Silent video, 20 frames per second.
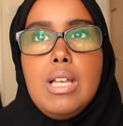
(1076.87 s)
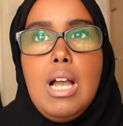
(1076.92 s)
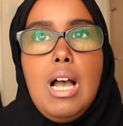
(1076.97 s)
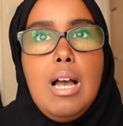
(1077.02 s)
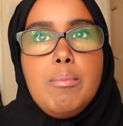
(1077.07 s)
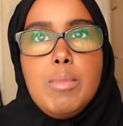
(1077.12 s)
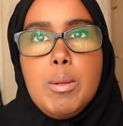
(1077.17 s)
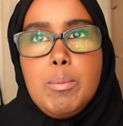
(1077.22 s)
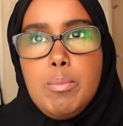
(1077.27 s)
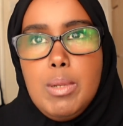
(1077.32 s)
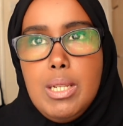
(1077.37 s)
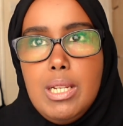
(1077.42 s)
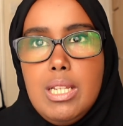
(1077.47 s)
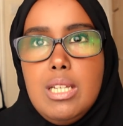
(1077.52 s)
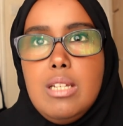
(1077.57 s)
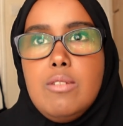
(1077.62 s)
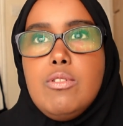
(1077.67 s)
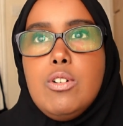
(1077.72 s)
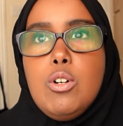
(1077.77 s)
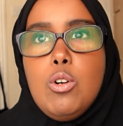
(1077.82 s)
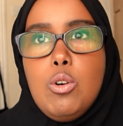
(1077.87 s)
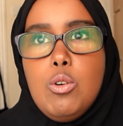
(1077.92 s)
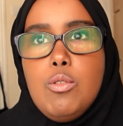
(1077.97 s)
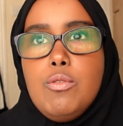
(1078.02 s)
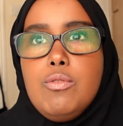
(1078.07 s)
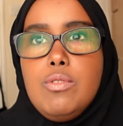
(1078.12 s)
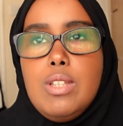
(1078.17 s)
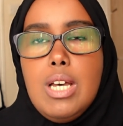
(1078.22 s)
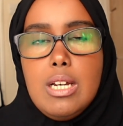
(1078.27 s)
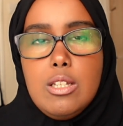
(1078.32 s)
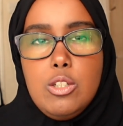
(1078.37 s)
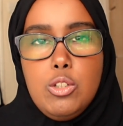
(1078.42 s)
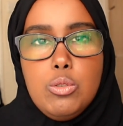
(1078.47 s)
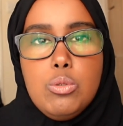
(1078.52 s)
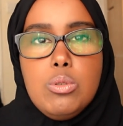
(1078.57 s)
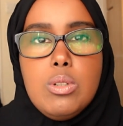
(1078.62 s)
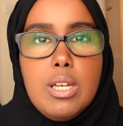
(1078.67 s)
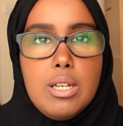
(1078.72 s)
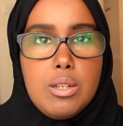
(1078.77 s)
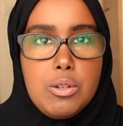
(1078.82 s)
I'm a believer of that
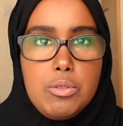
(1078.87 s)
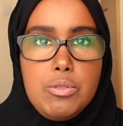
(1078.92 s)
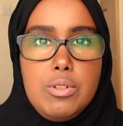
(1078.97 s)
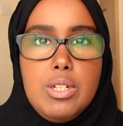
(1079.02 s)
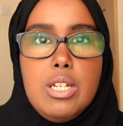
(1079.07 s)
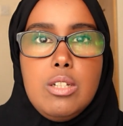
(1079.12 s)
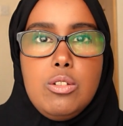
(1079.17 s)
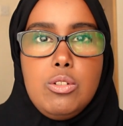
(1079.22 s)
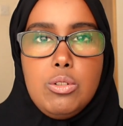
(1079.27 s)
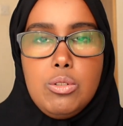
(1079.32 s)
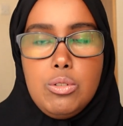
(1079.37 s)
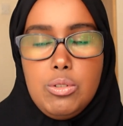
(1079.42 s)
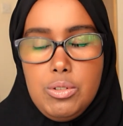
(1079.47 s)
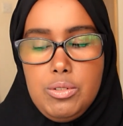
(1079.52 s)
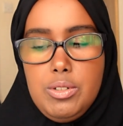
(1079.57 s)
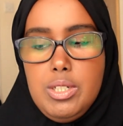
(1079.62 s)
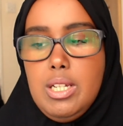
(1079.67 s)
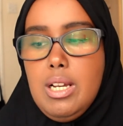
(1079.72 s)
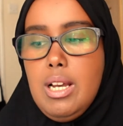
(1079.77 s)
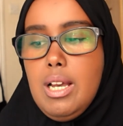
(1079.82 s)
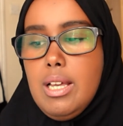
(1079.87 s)
you can create your career,